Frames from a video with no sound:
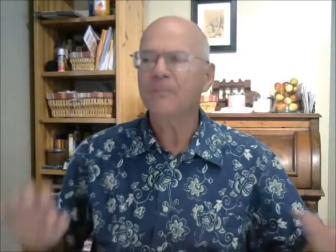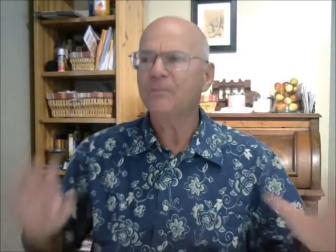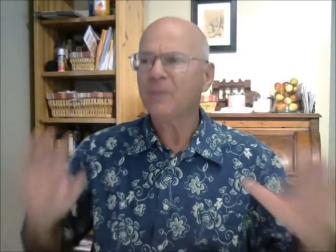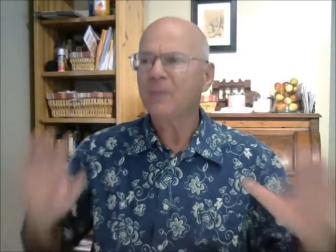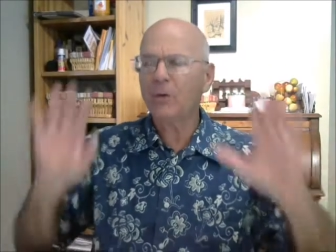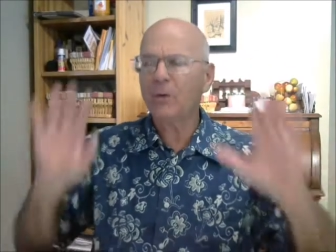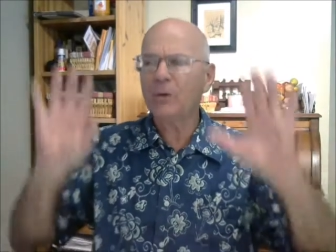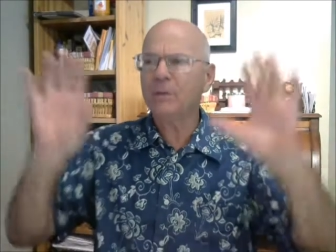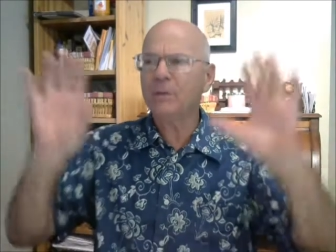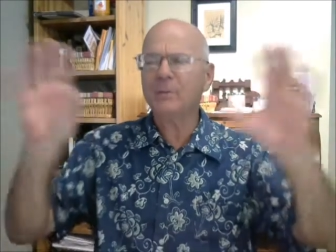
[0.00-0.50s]

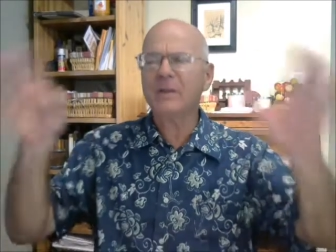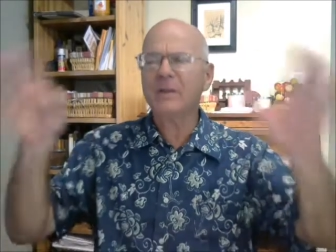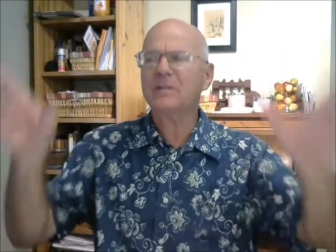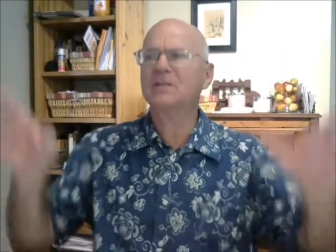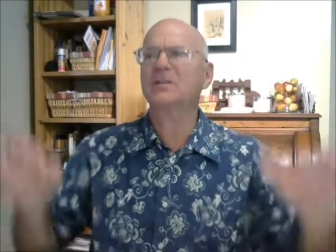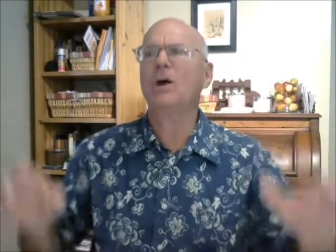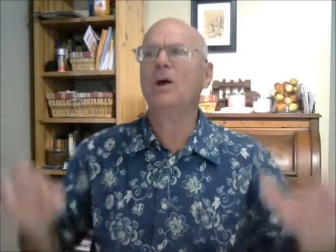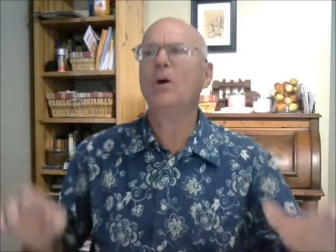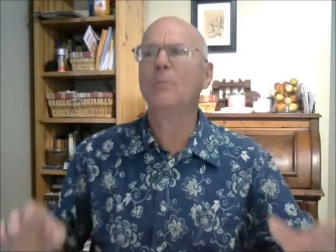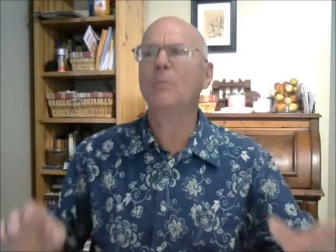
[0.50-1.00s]
It would be
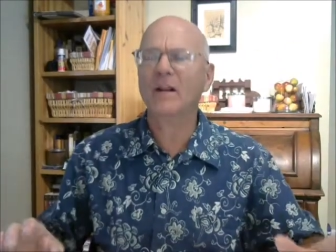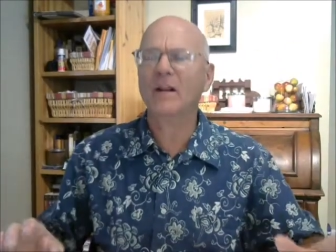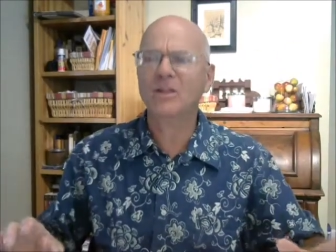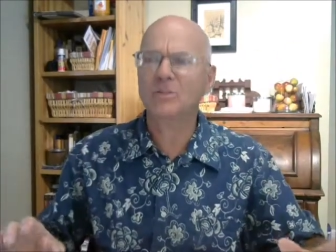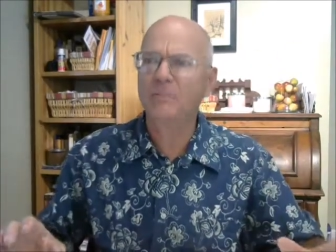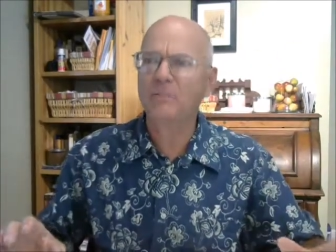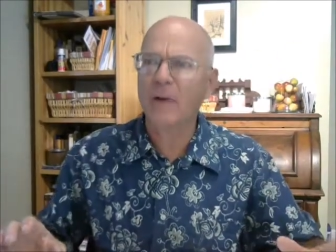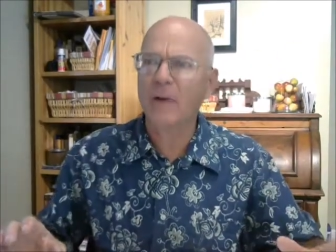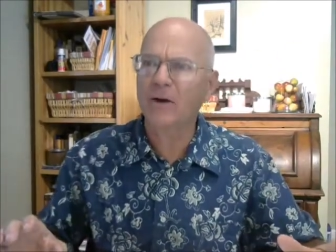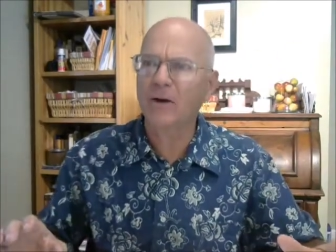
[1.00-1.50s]
so
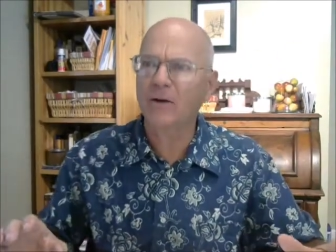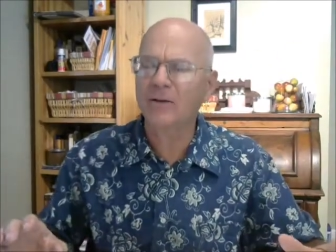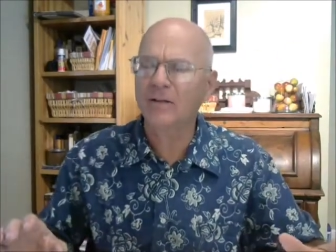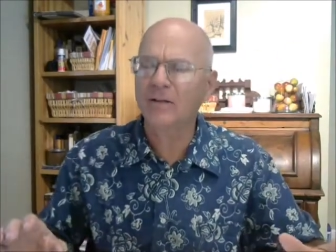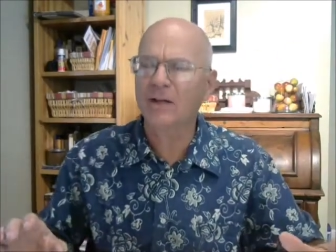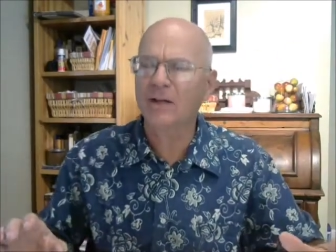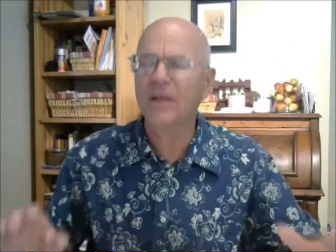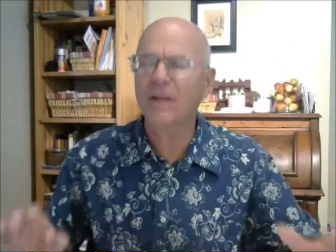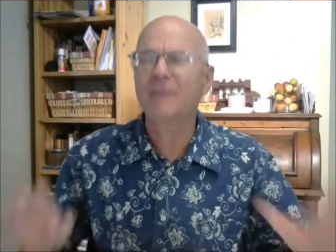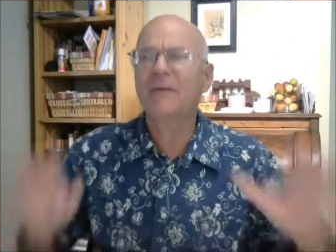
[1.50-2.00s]
much better
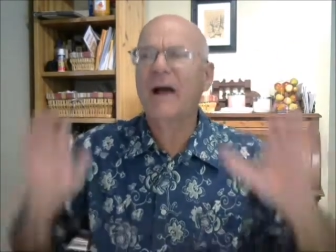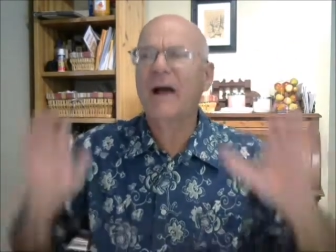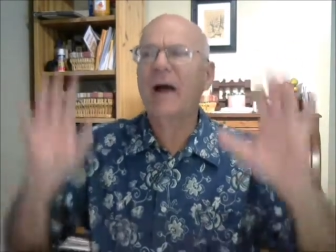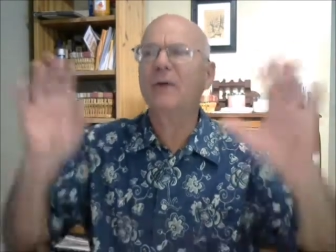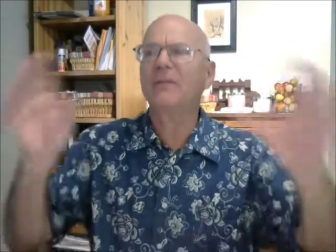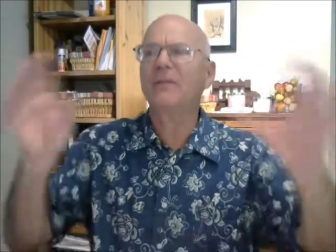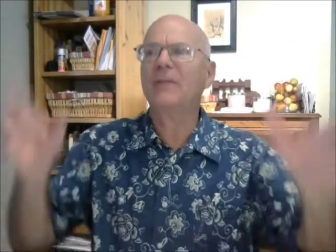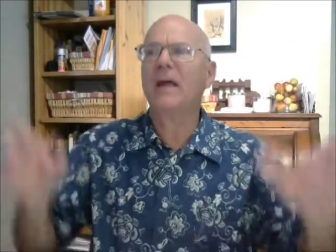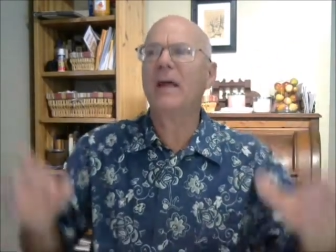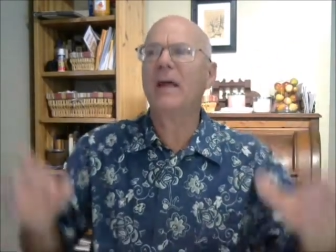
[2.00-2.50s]
to live
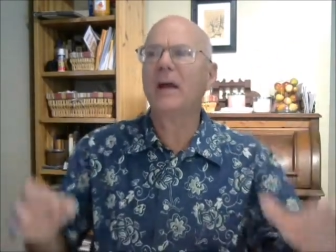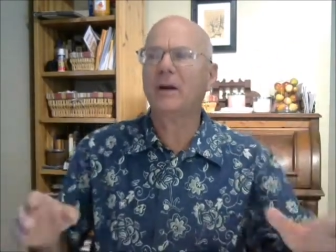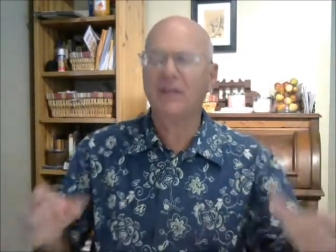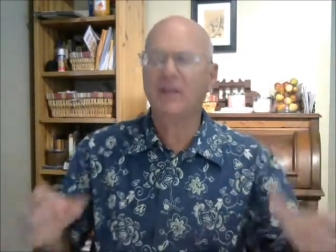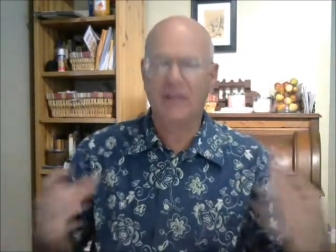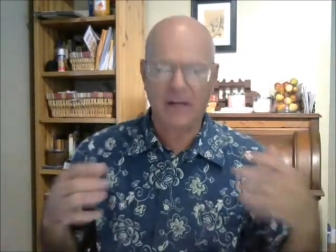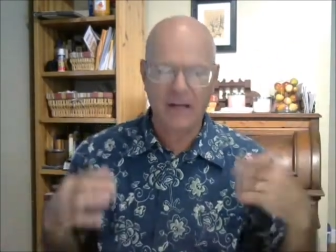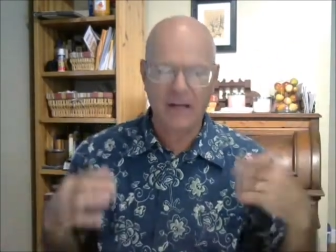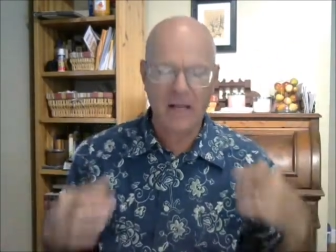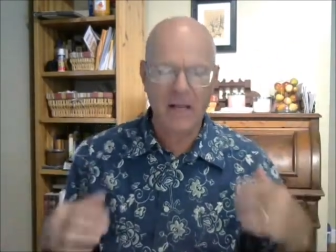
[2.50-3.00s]
out there
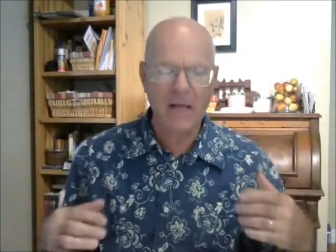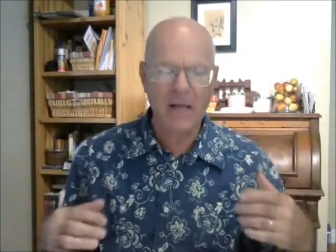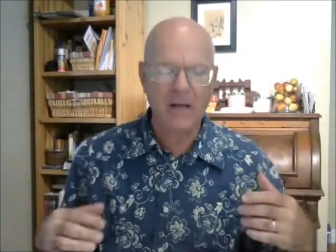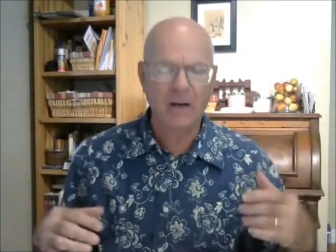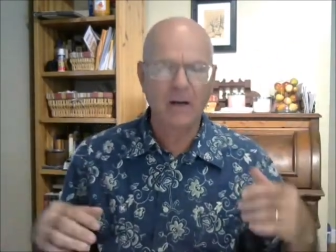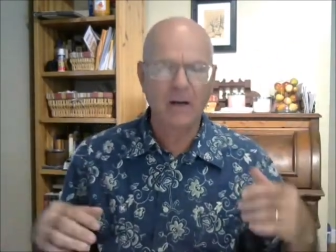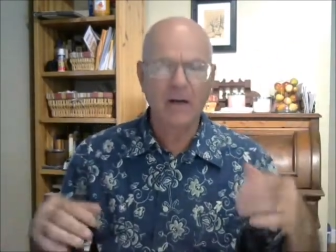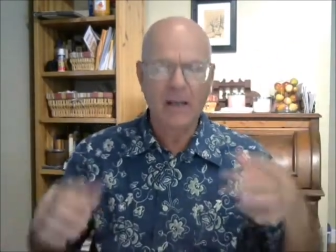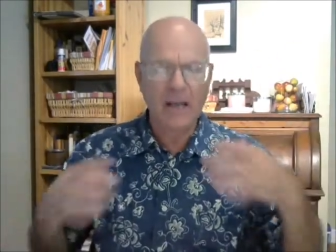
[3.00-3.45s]
than here.